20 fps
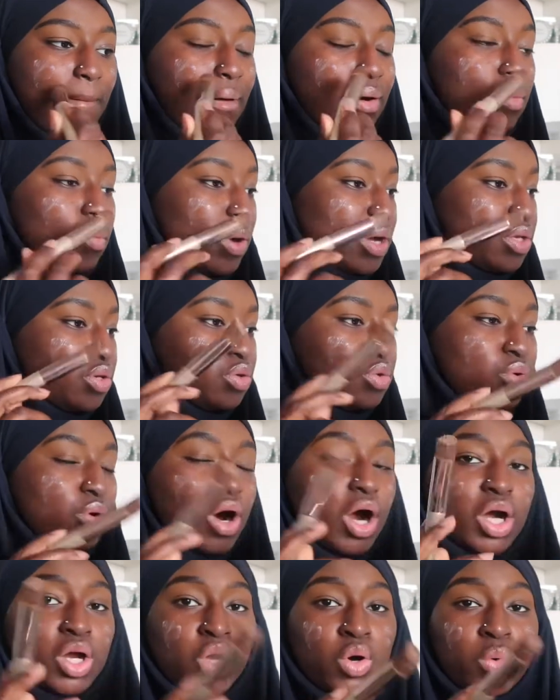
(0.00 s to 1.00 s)
when you
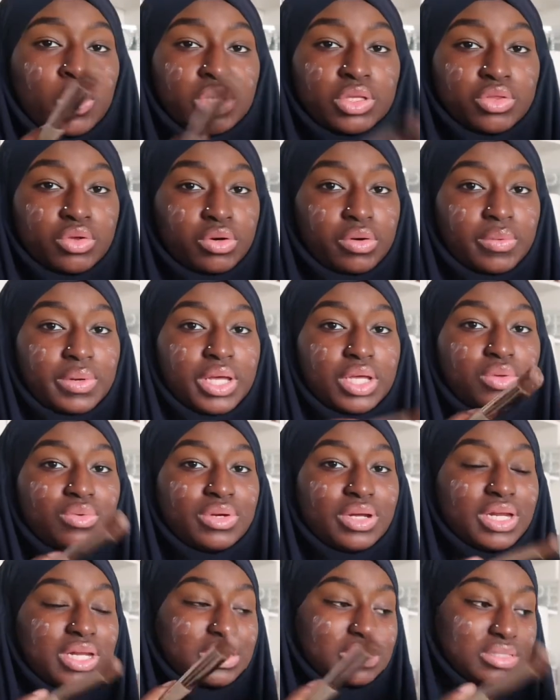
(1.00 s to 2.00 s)
are going through it, you need to